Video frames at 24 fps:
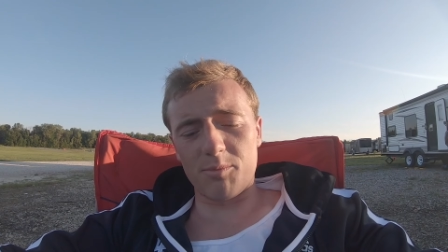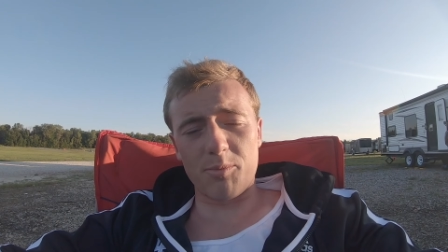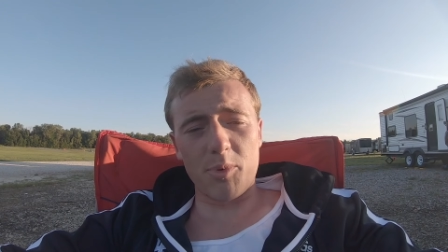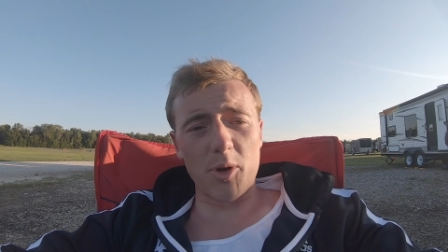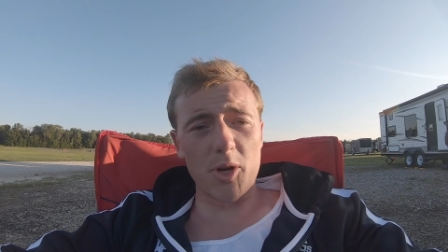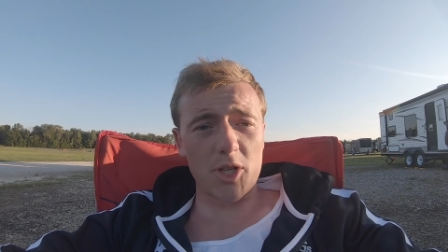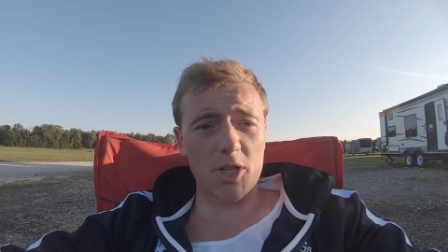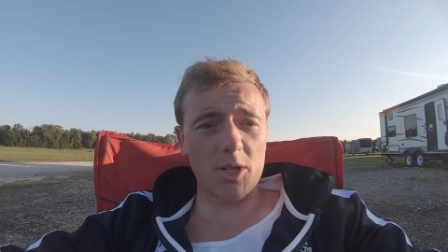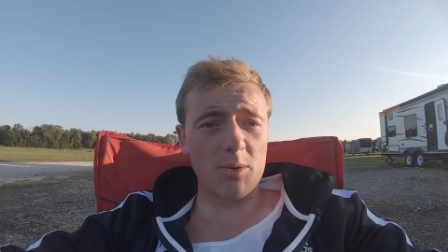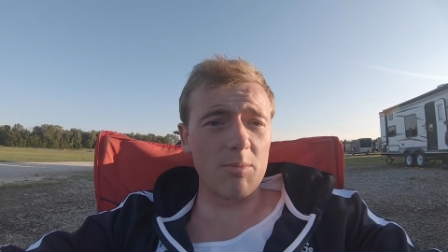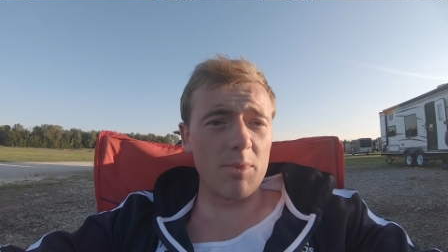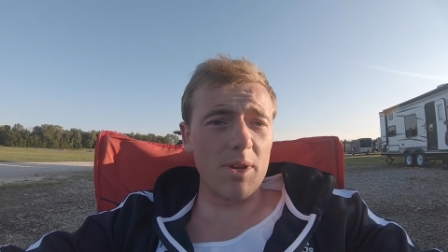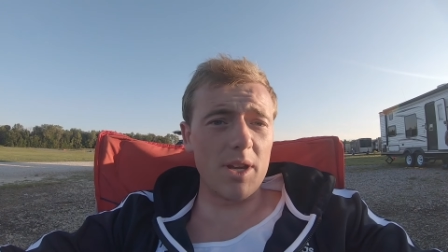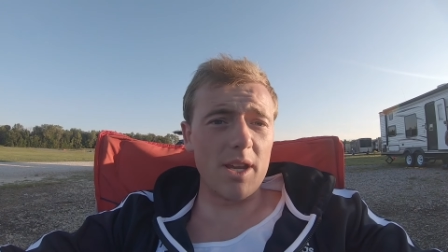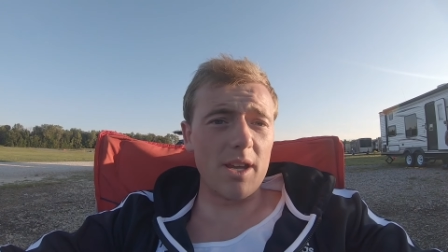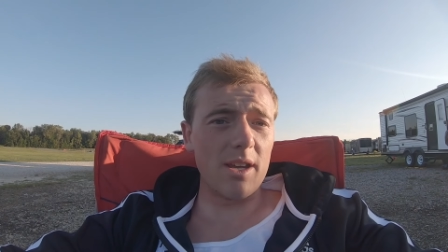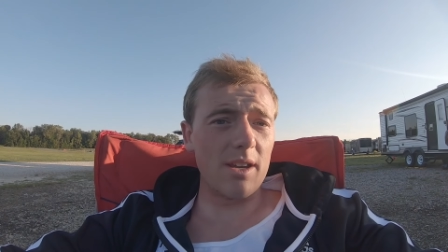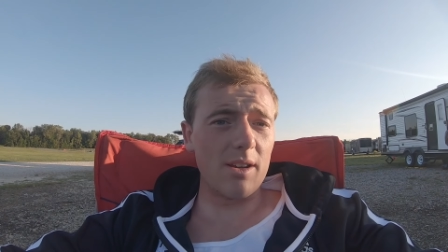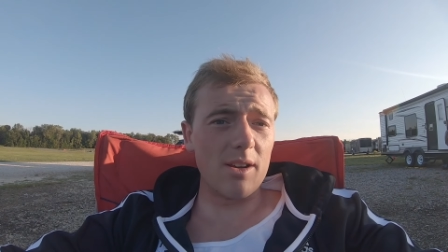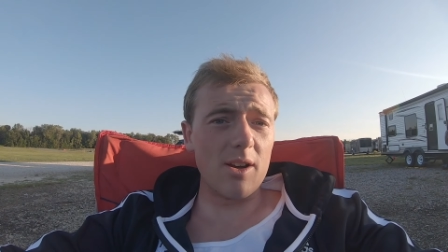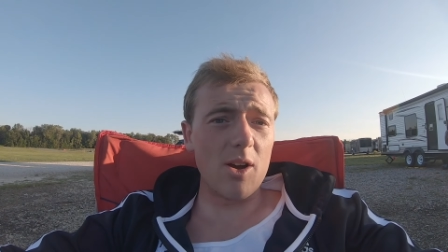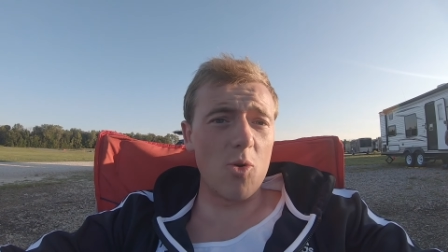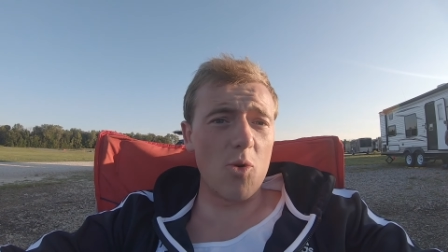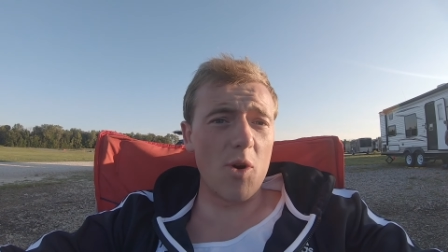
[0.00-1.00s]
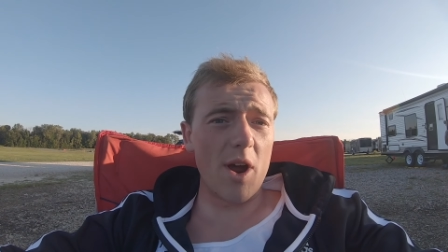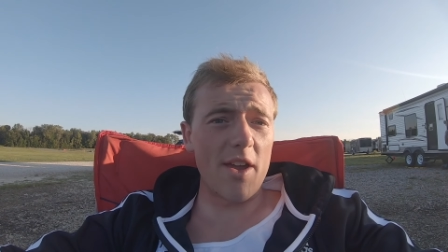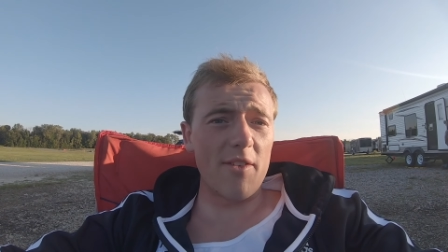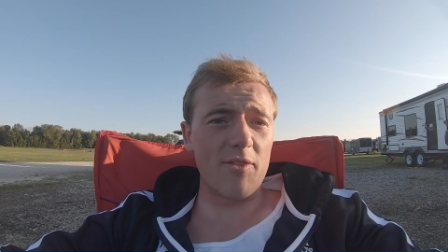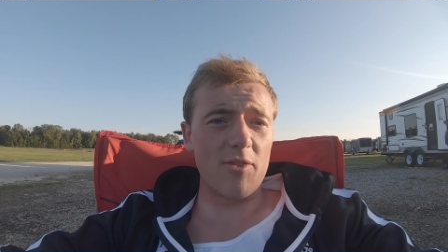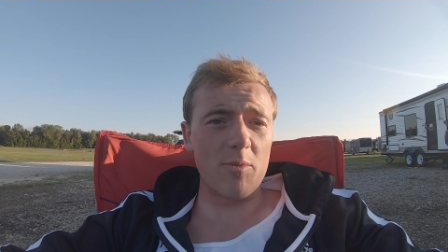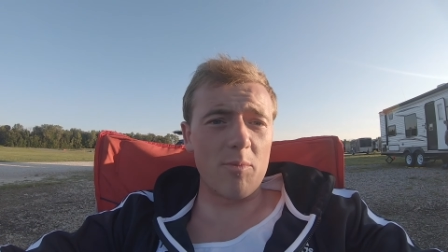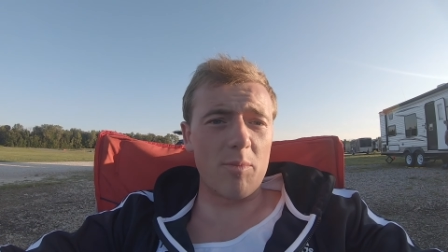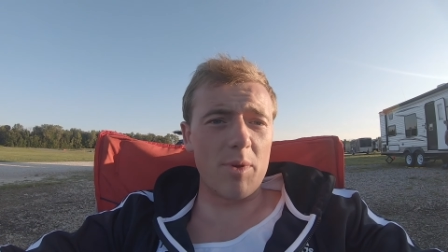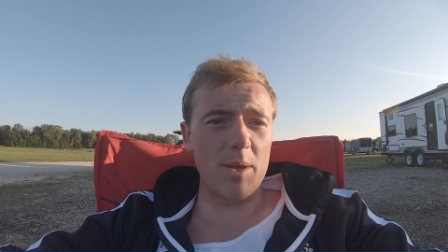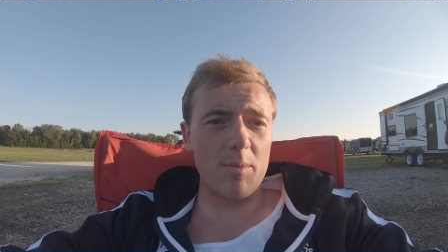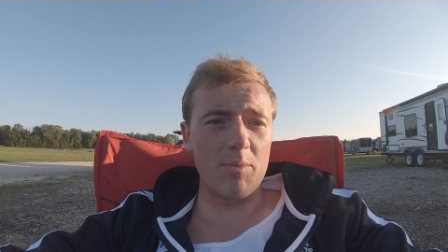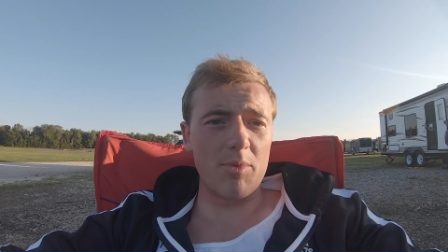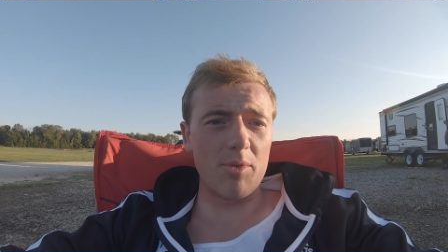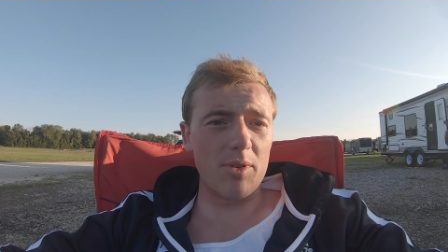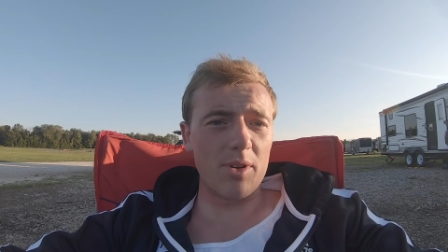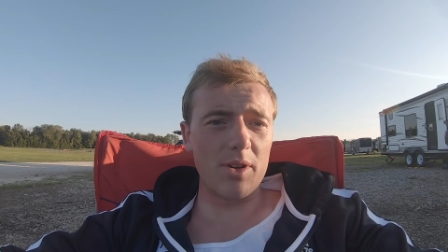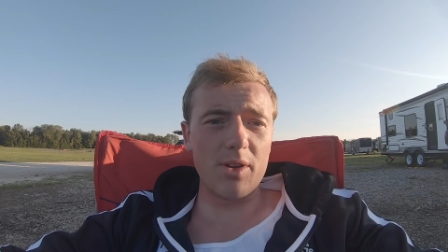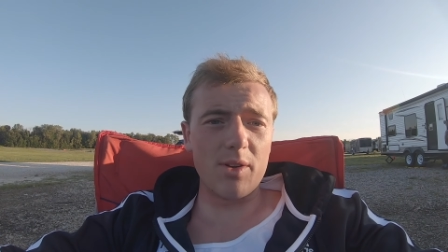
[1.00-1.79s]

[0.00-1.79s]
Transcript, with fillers: pushing me away from people.